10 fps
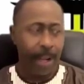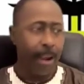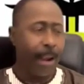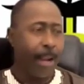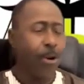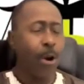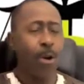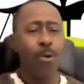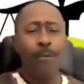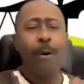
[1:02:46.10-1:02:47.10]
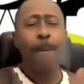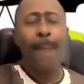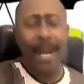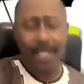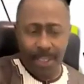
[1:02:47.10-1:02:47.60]
and not look for
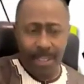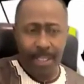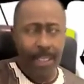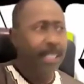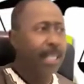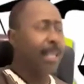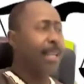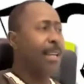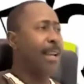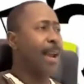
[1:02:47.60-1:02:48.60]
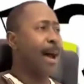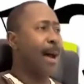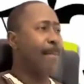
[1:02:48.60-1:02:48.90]
much the